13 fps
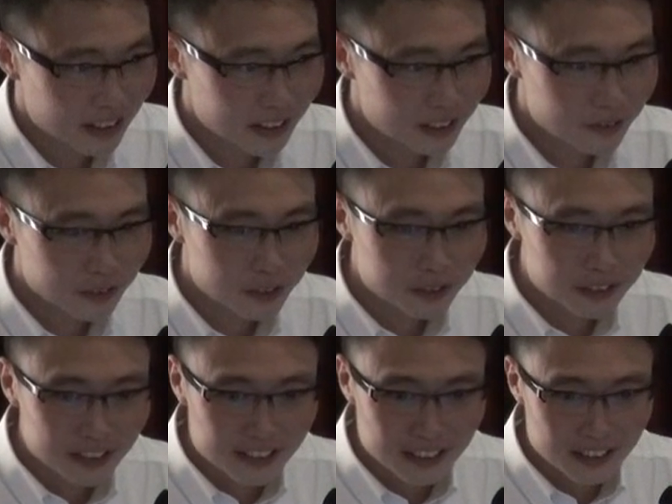I can give
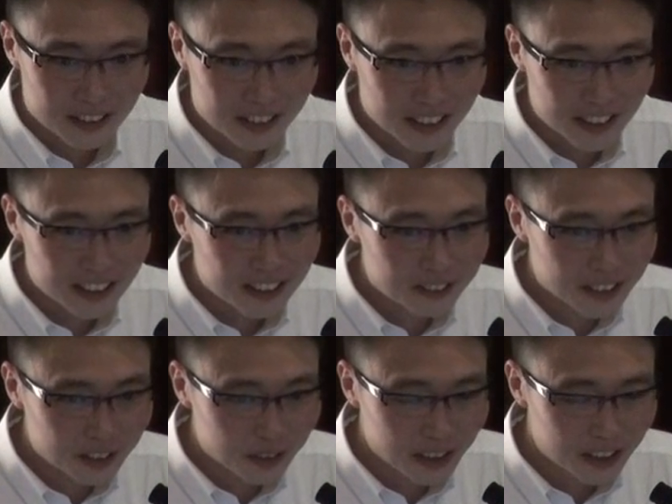you is that in the handout
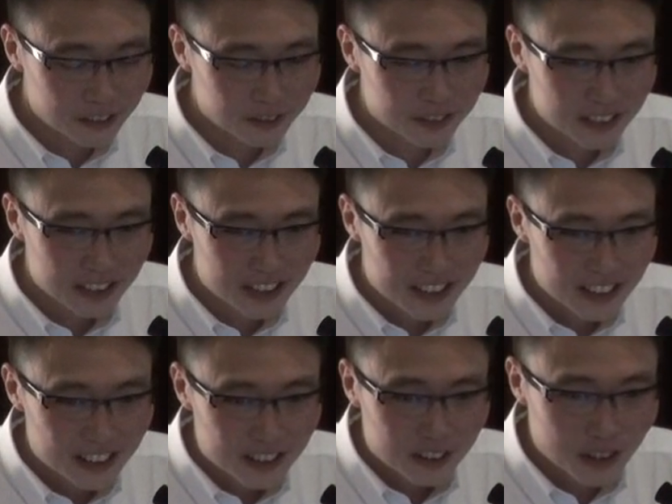that you have
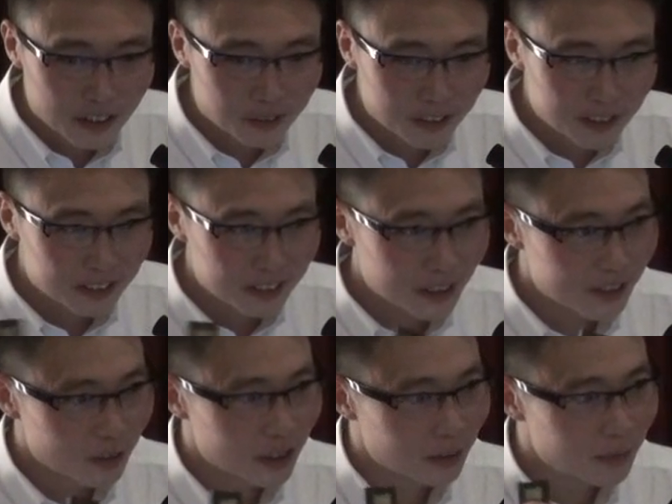
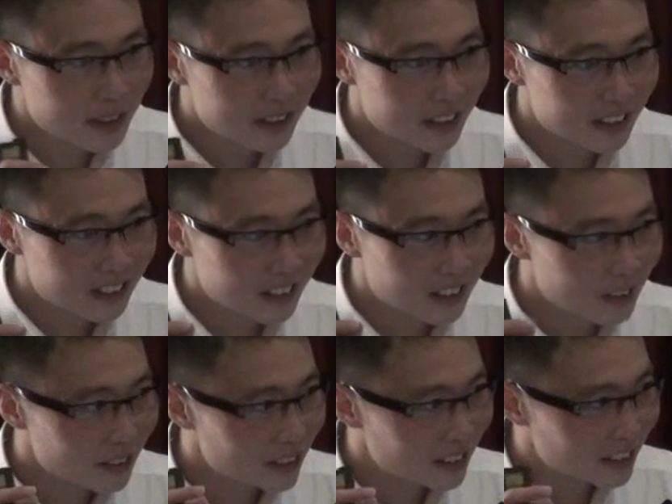as you come in,
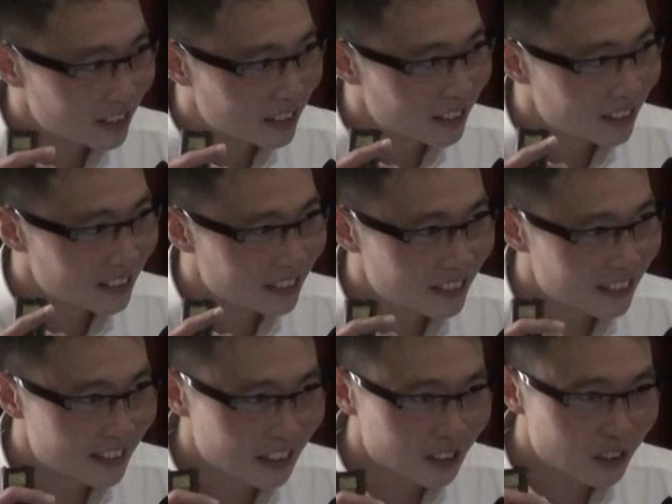the
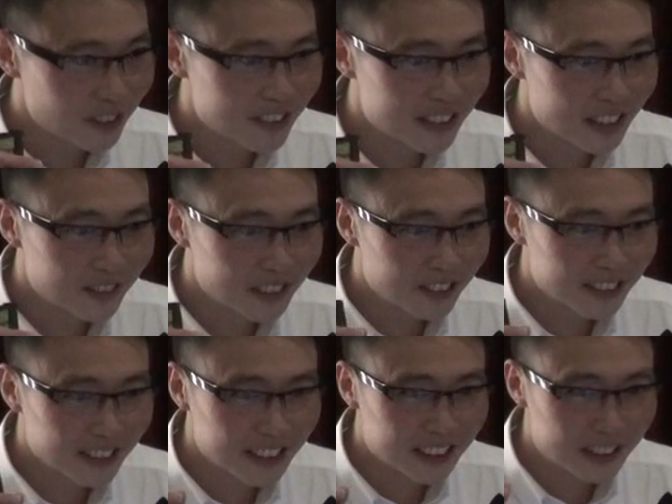secretariat staff
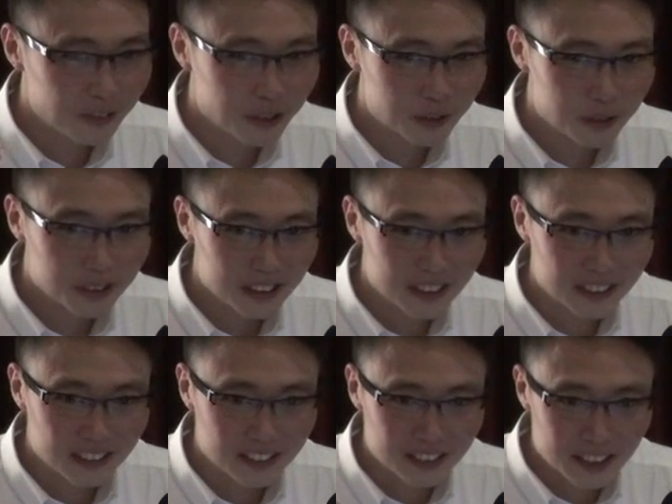outside gave you
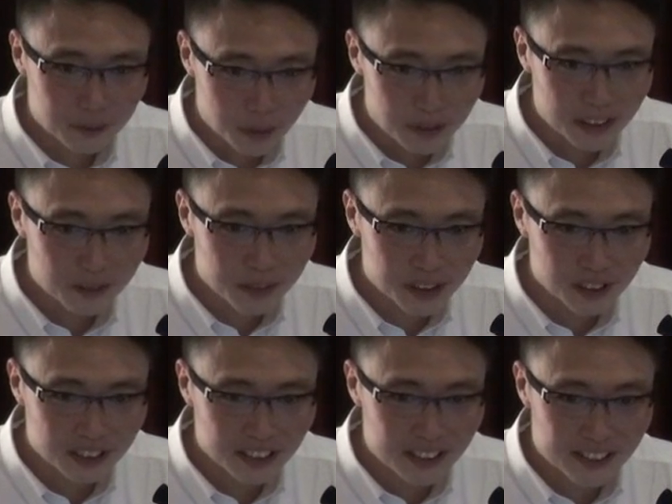a thick booklet
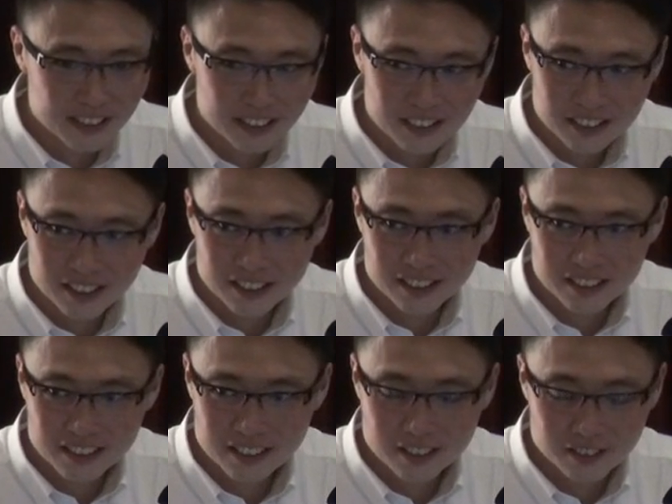which contains the entire
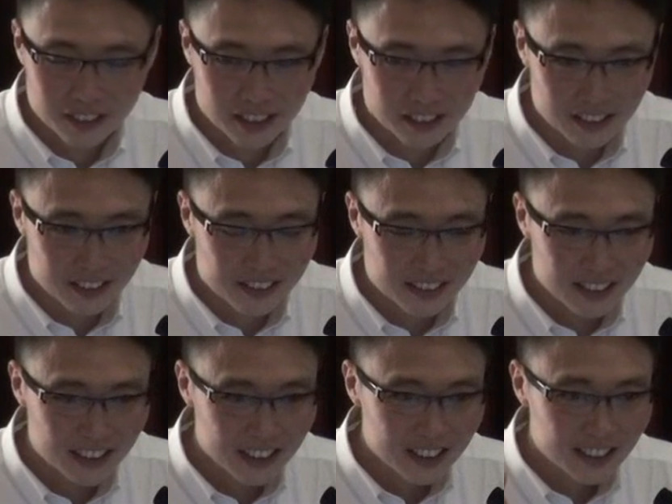set of guidelines
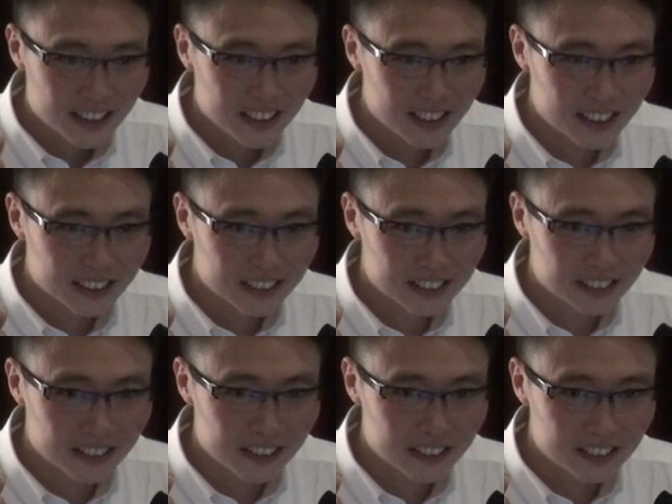and
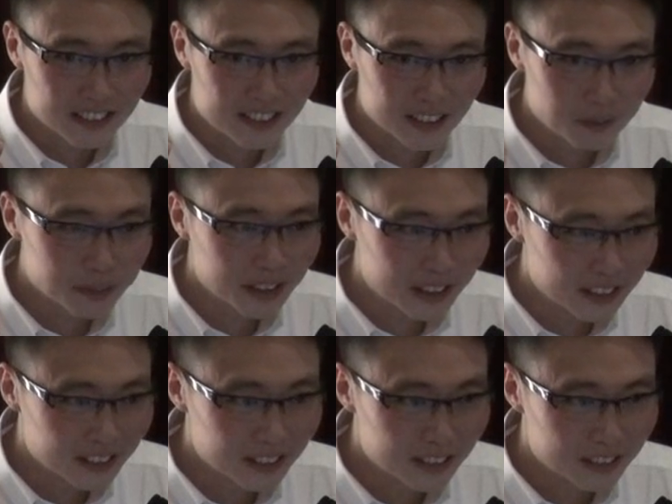a
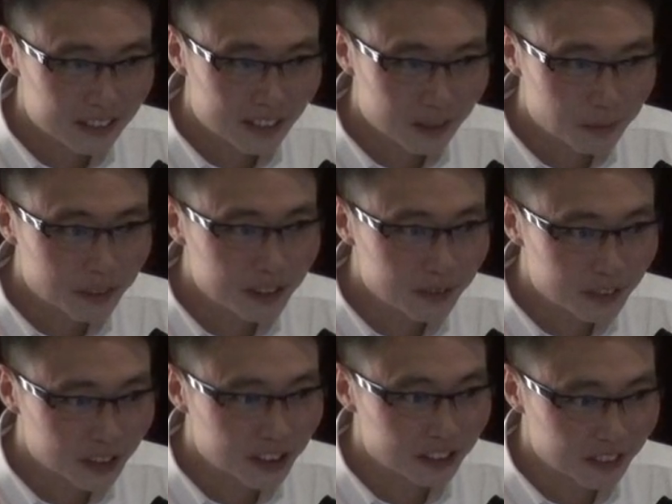summary
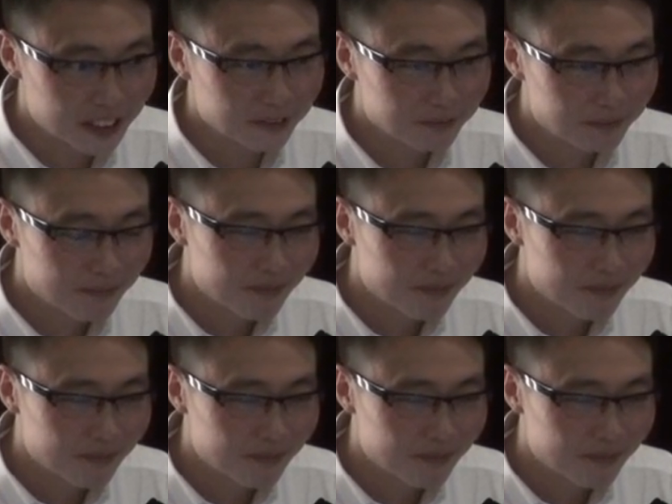version, right?